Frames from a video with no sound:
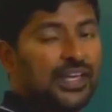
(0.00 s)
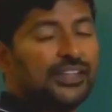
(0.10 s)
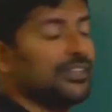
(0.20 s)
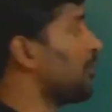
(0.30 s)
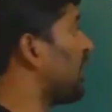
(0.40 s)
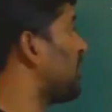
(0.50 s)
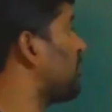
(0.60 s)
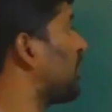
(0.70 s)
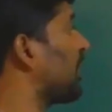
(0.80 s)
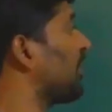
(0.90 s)
Xc value
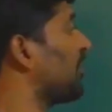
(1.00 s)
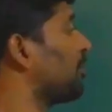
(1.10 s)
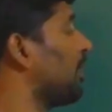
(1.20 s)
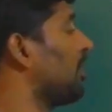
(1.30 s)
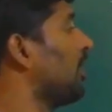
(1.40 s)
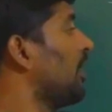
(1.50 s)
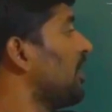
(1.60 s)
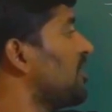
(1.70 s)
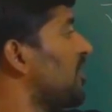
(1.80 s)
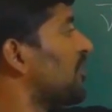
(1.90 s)
is very, very small.
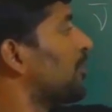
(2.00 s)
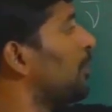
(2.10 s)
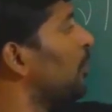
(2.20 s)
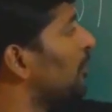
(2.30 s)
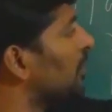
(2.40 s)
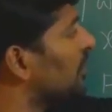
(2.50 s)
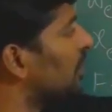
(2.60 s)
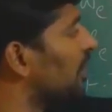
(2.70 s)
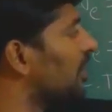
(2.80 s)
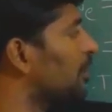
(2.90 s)
Just below 600.